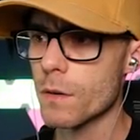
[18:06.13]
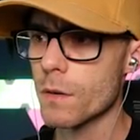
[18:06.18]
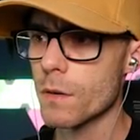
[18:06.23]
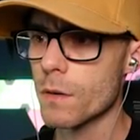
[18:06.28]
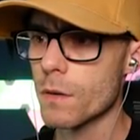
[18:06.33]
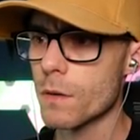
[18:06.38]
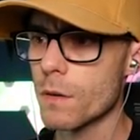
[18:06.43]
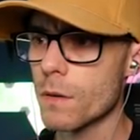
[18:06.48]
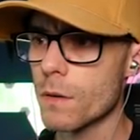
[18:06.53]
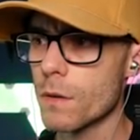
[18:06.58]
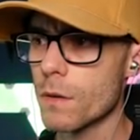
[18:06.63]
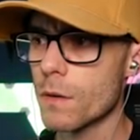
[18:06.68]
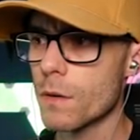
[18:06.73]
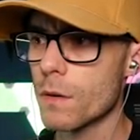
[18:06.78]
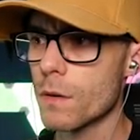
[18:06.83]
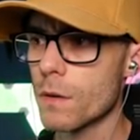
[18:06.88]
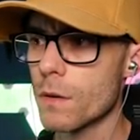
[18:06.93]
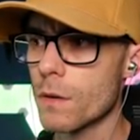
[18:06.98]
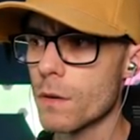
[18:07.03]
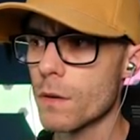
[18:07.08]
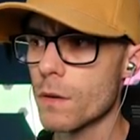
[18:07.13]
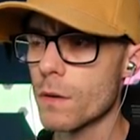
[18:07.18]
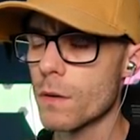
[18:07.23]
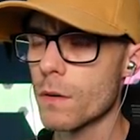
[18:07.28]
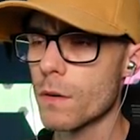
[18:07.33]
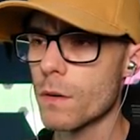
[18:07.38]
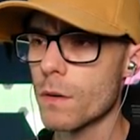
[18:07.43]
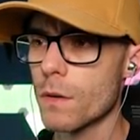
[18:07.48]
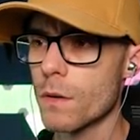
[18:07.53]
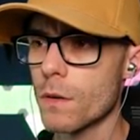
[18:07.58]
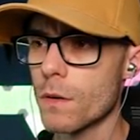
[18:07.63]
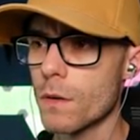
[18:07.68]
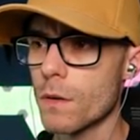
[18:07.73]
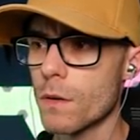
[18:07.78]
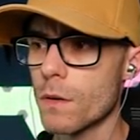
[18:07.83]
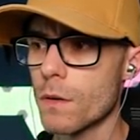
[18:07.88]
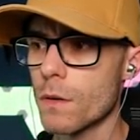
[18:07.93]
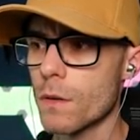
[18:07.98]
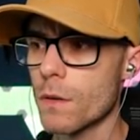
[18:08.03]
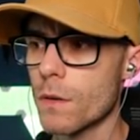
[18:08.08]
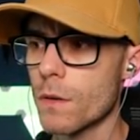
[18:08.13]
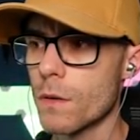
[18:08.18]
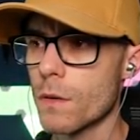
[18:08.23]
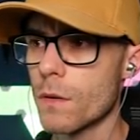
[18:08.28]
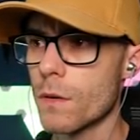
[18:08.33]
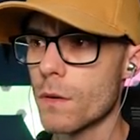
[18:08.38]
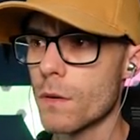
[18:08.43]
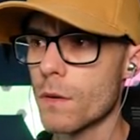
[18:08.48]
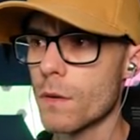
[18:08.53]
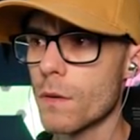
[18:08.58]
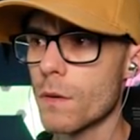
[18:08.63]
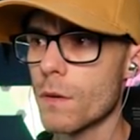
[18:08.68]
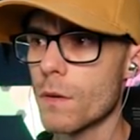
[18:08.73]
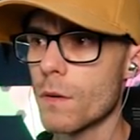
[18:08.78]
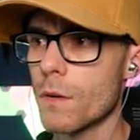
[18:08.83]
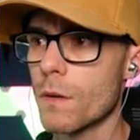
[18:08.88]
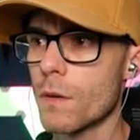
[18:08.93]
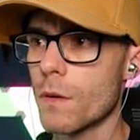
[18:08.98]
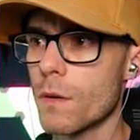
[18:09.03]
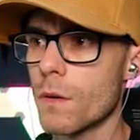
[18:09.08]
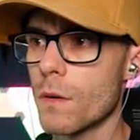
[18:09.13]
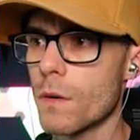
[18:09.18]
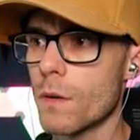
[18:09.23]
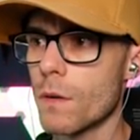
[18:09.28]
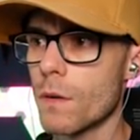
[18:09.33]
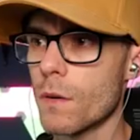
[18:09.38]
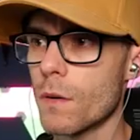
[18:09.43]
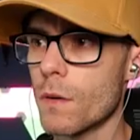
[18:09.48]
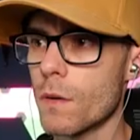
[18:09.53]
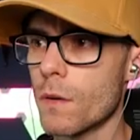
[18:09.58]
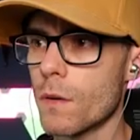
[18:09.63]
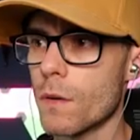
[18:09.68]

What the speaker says: (no one is talking)